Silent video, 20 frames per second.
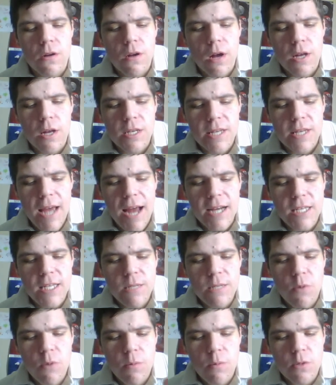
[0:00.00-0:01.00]
a tag
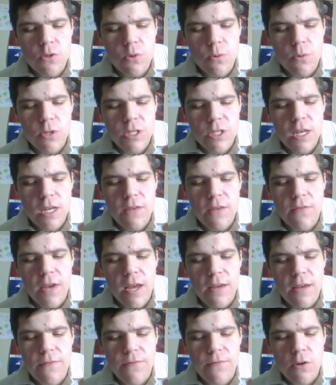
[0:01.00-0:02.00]
team women's will receive
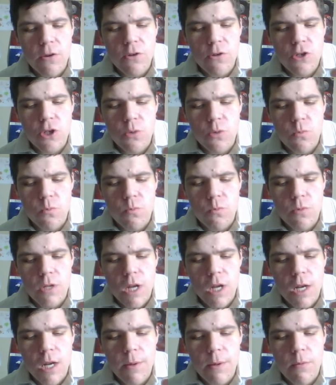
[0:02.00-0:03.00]
a future
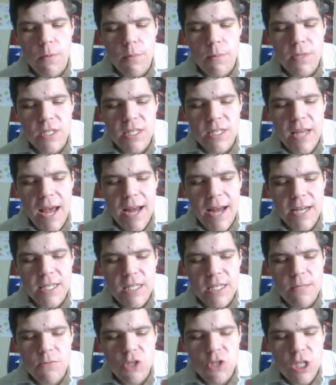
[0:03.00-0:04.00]
WWE Women's Tag
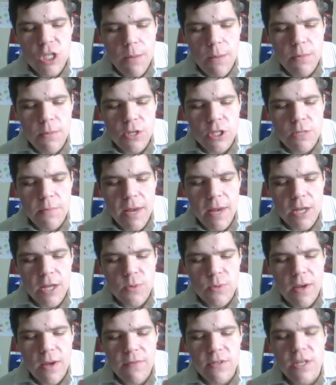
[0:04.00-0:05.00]
Team Championship match.
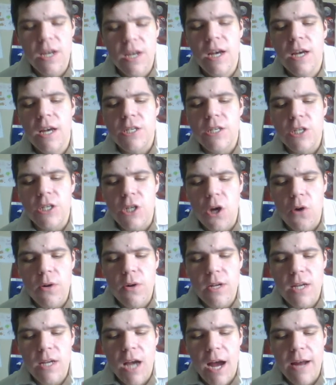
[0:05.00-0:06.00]
We have
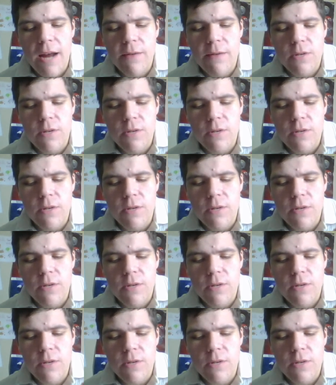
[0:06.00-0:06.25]
Dakota Kai and